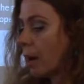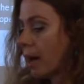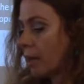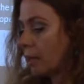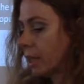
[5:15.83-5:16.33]

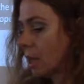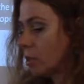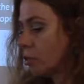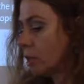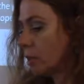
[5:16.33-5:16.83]
by
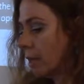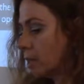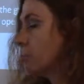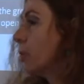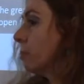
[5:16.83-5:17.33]
archaeological
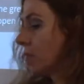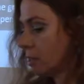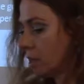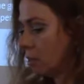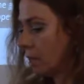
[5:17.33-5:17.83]

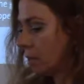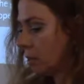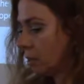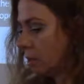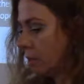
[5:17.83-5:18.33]
experiments
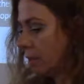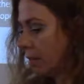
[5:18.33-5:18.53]
conducted